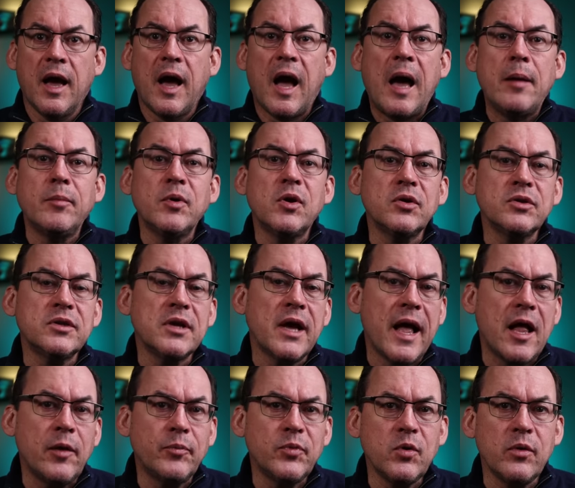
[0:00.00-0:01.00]
I'm going to
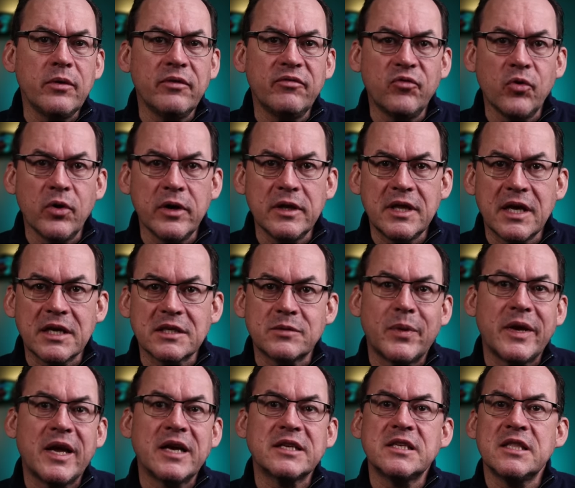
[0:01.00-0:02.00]
help you avoid this
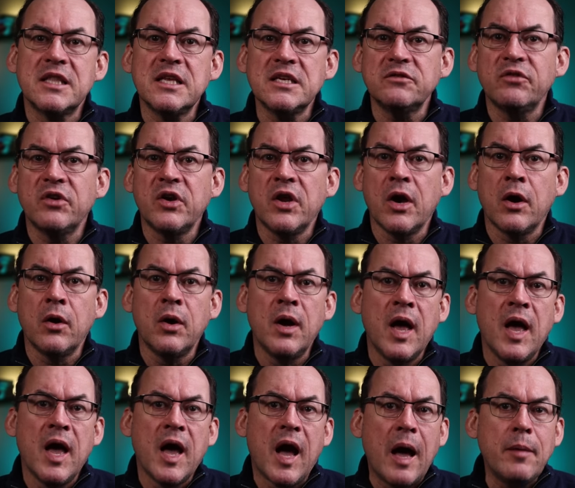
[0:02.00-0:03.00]
because in this video,
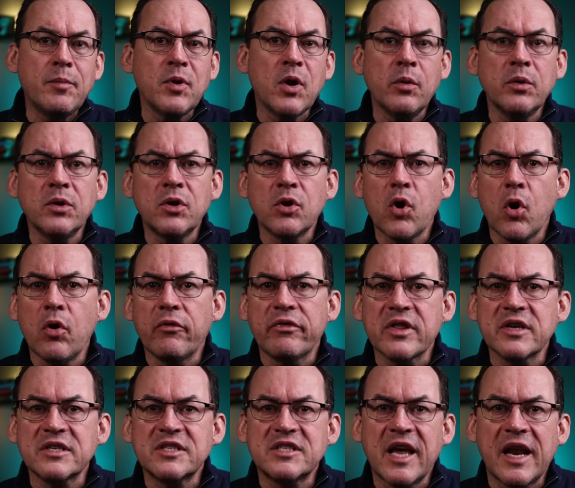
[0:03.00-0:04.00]
I'm going to go
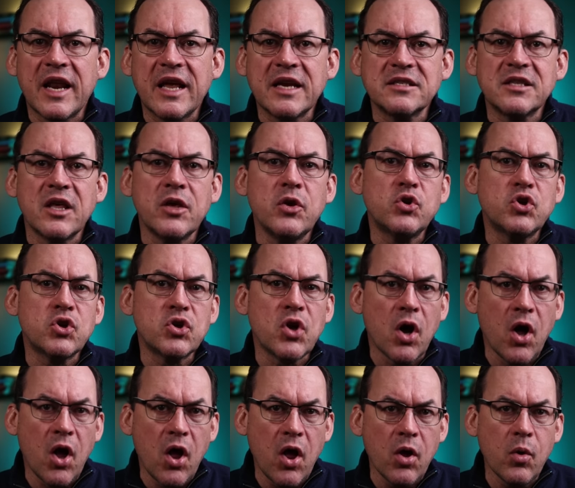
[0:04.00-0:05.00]
over the settings that you should
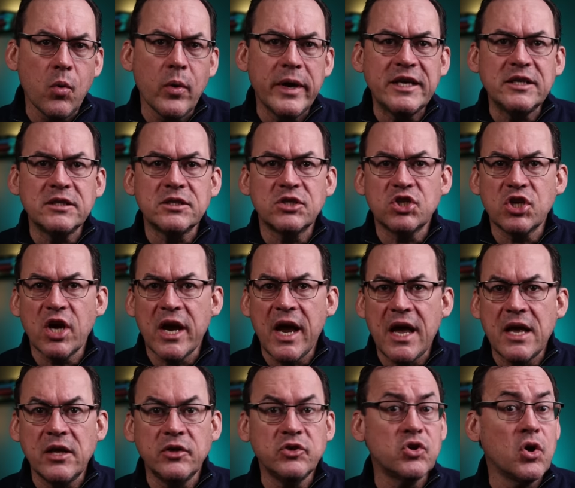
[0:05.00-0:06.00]
always
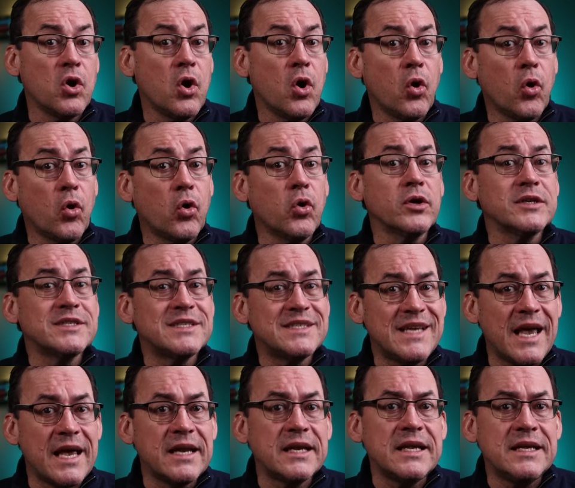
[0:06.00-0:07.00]
change or
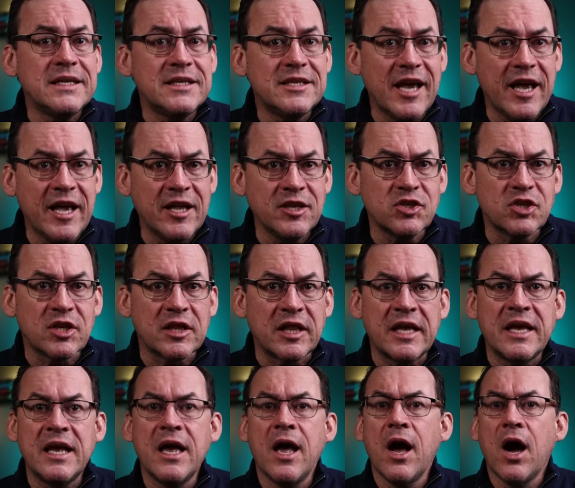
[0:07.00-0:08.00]
set
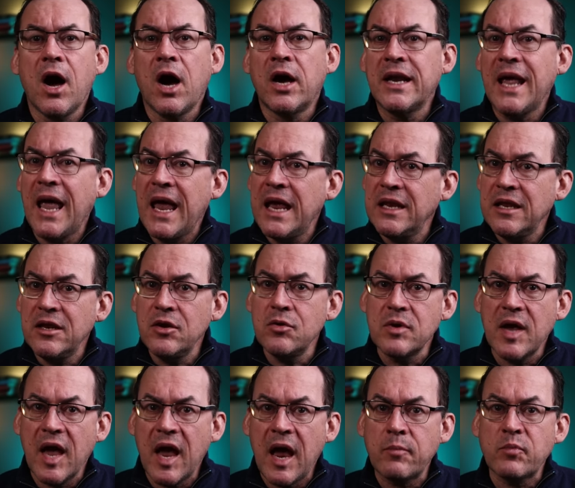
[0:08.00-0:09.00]
intentionally on any new
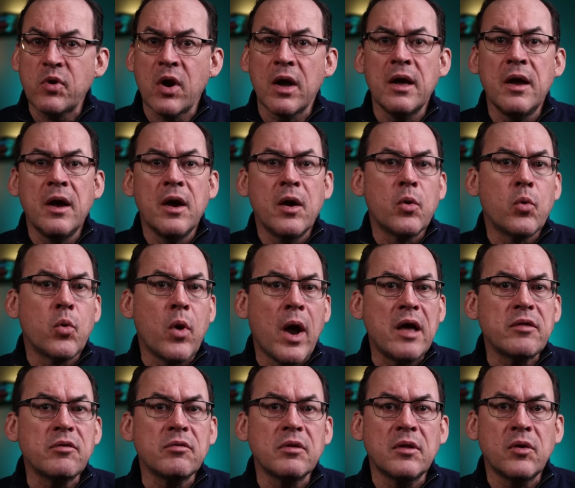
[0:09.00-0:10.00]
camera
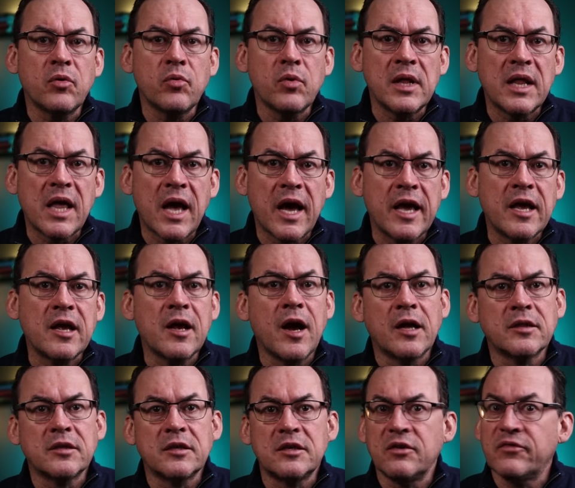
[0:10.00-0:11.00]
rather than relying
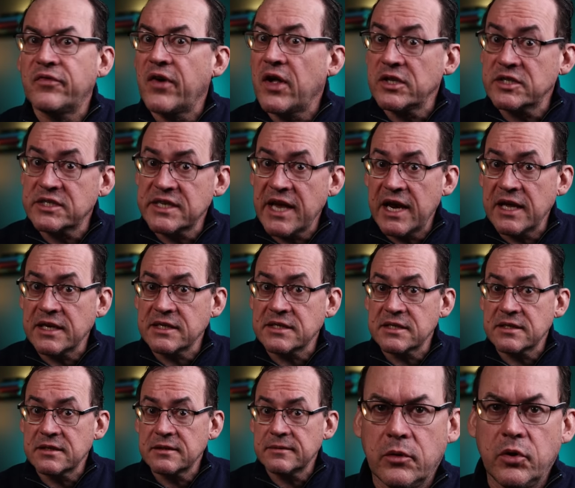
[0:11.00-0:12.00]
on the default
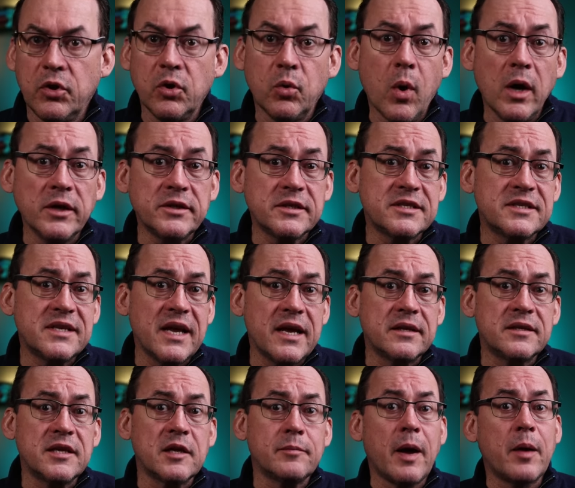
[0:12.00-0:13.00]
settings. You'll want to stay
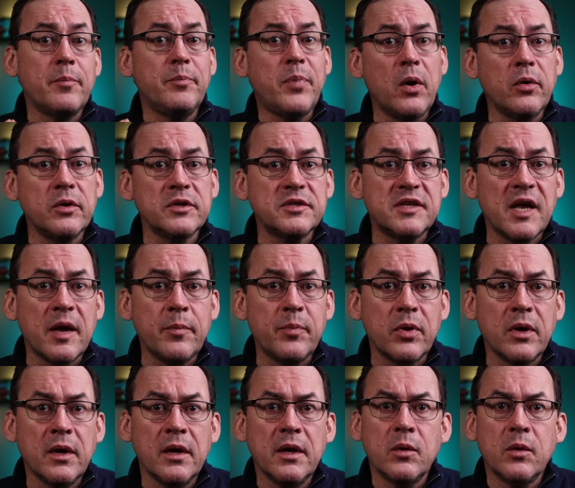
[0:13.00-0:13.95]
until my bonus tip,